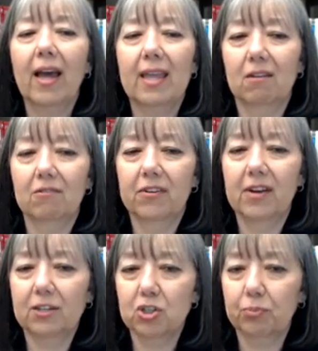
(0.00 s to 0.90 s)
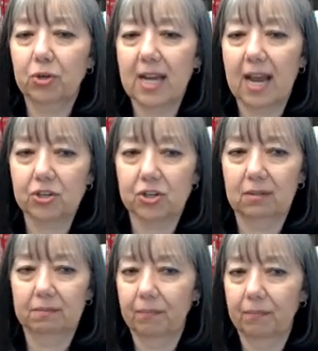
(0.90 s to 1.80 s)
again, financial
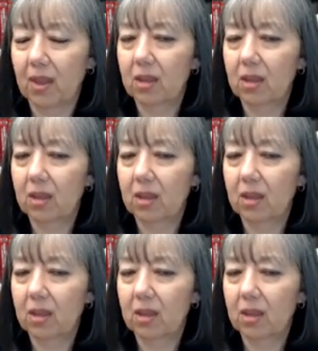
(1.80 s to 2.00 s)
protection.